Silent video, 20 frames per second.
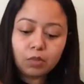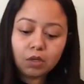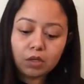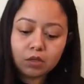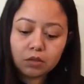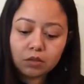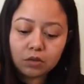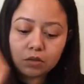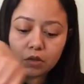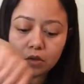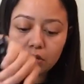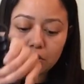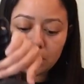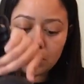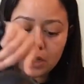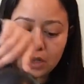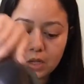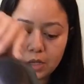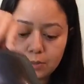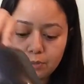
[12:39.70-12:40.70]
moss, so
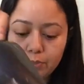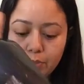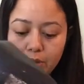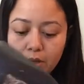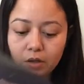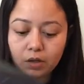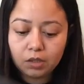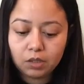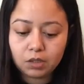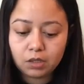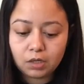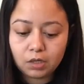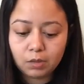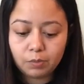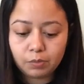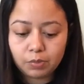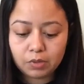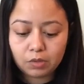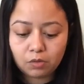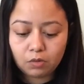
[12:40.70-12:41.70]
I'm potting it
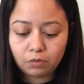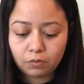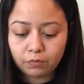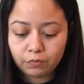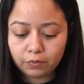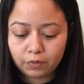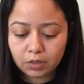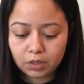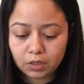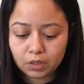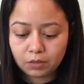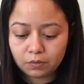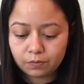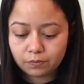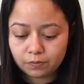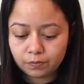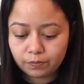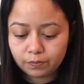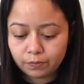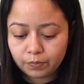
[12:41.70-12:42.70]
up, and hopefully
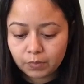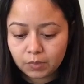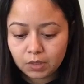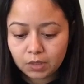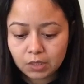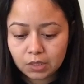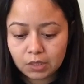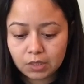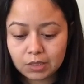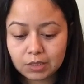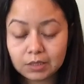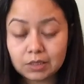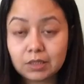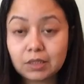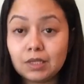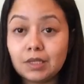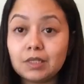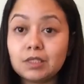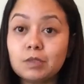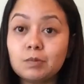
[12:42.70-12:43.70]
it doesn't
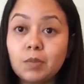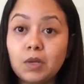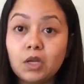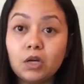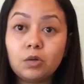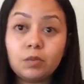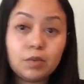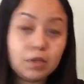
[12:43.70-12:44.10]
get spider